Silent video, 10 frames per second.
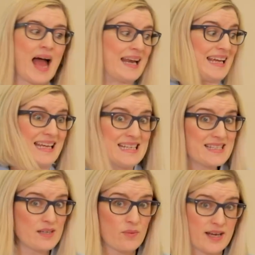An
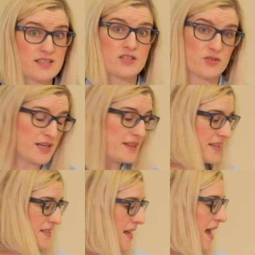easy way to treat
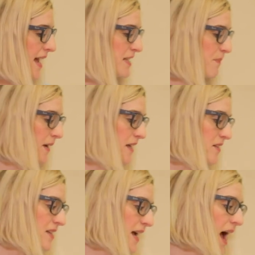this is by
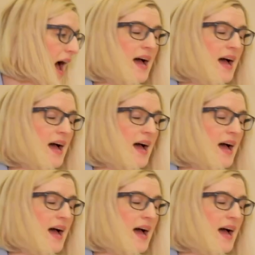using